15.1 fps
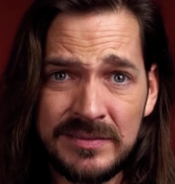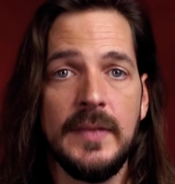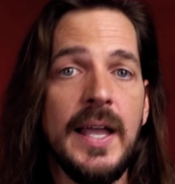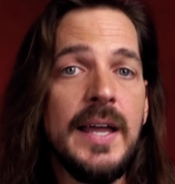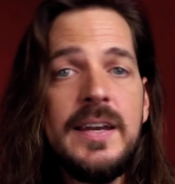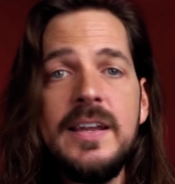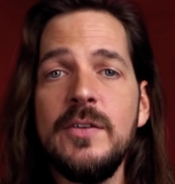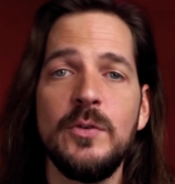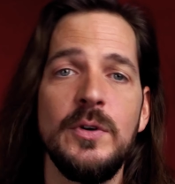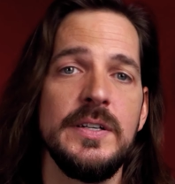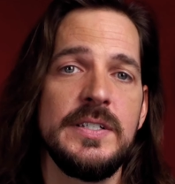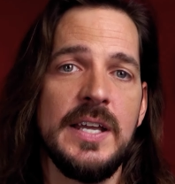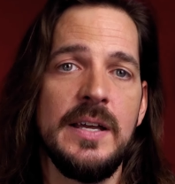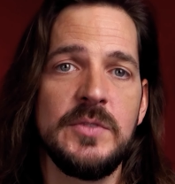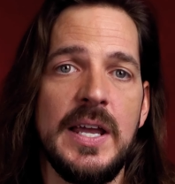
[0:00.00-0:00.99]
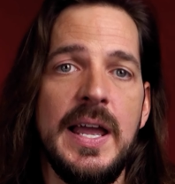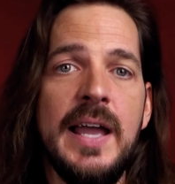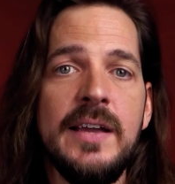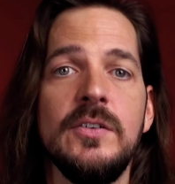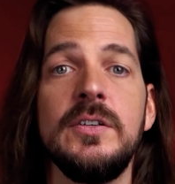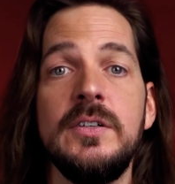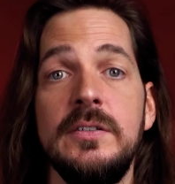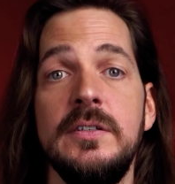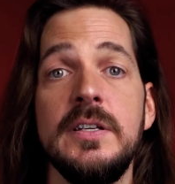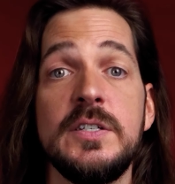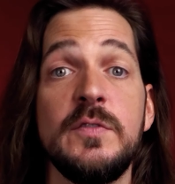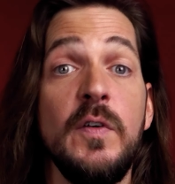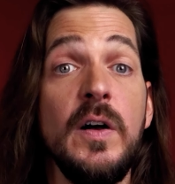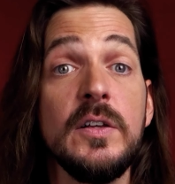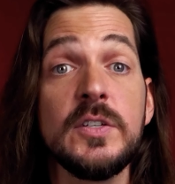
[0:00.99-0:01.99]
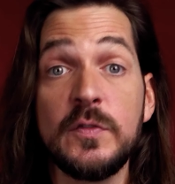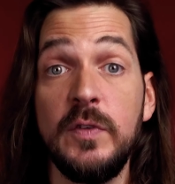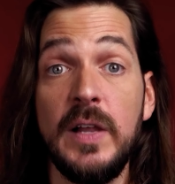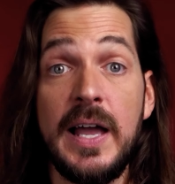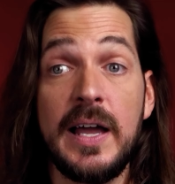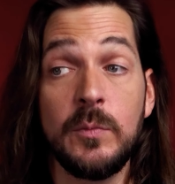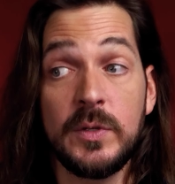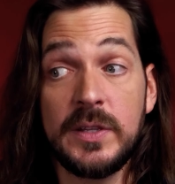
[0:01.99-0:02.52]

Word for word: Any other attempt to anchor goodness falls flat